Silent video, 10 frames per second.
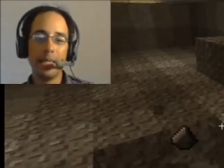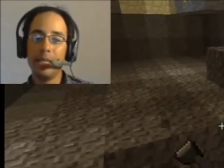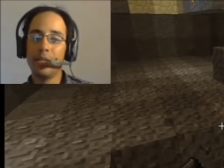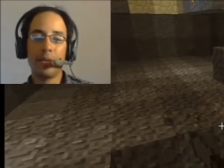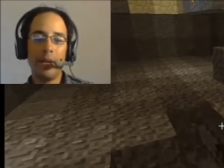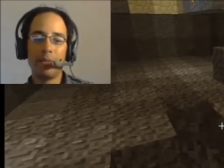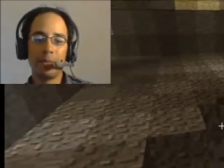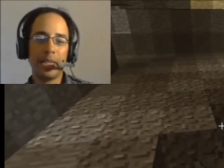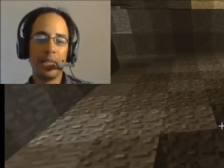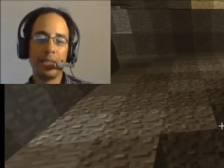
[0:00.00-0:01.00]
Like I said, I need the
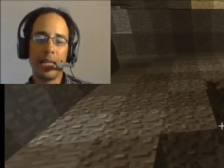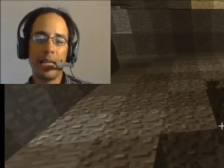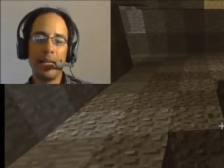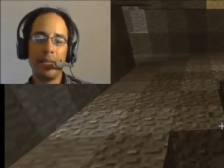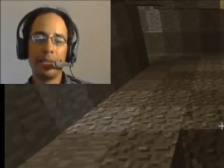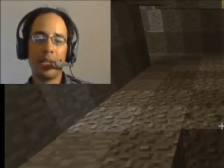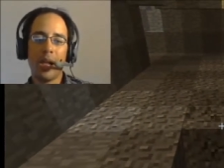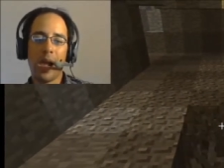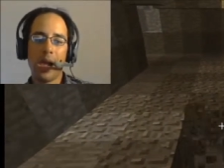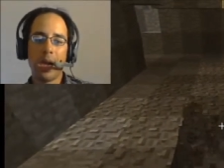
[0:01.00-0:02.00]
gravel, man. Gotta have
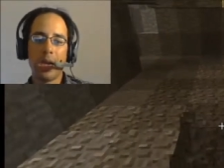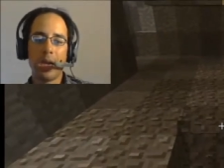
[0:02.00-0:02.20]
it.